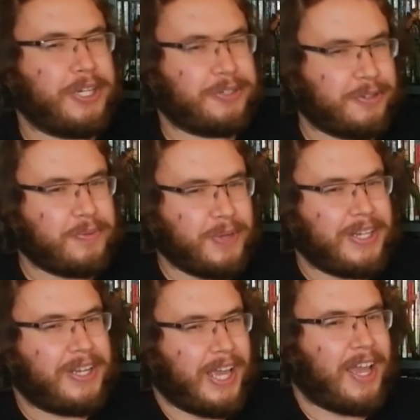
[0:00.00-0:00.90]
sure
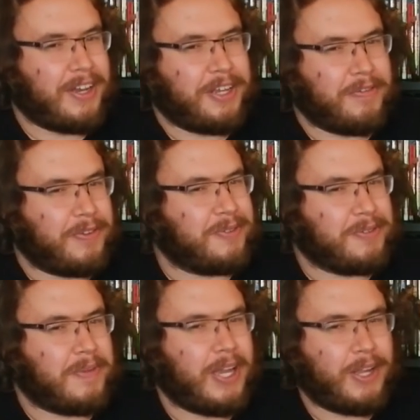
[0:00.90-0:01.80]
weed can give you
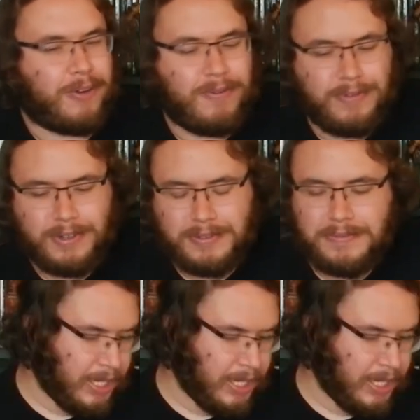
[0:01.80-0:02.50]
some hangover.